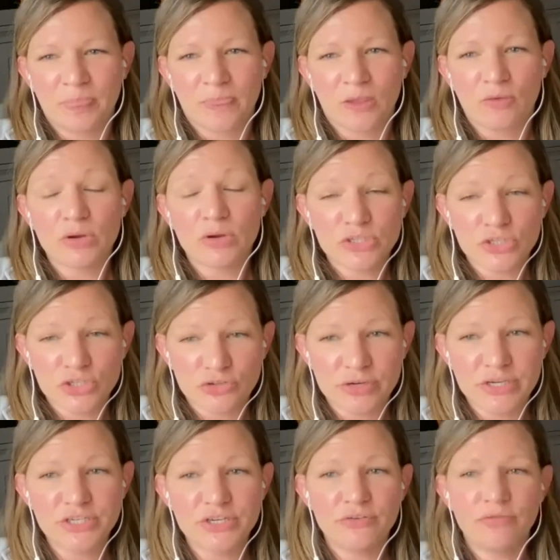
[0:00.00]

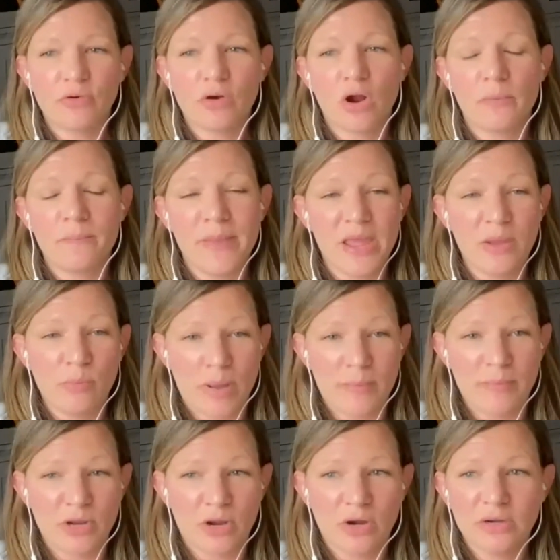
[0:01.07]
Registration for our May
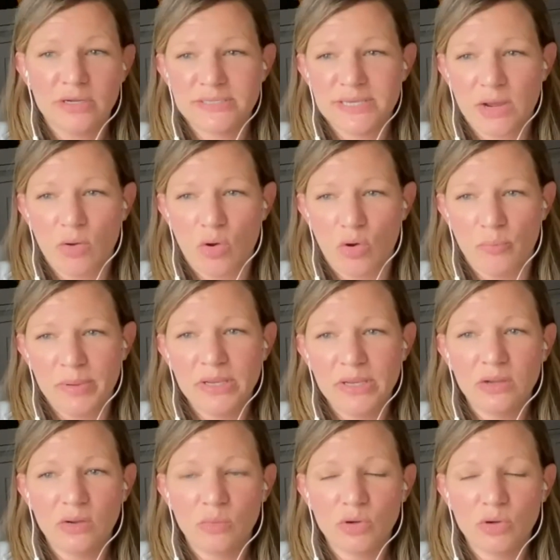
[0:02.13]
webinar is now open.
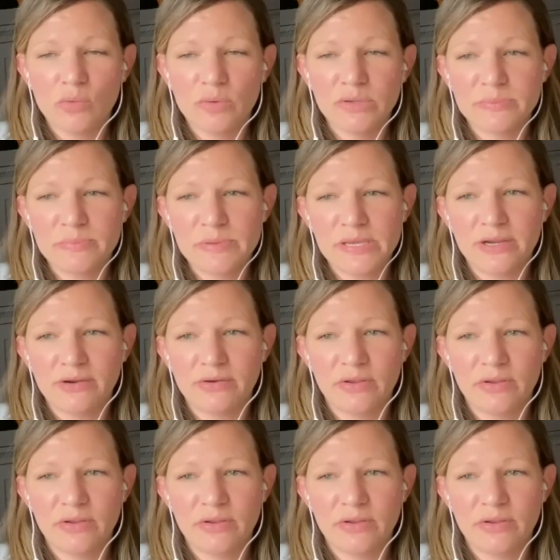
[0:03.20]
We're going to be hearing